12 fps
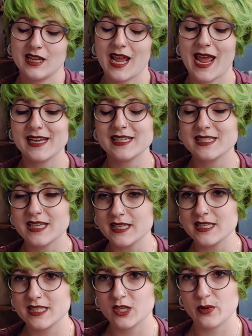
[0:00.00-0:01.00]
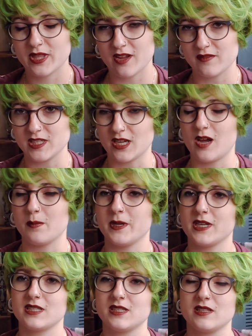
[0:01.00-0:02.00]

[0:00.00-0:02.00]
and it does deal with heavy topics.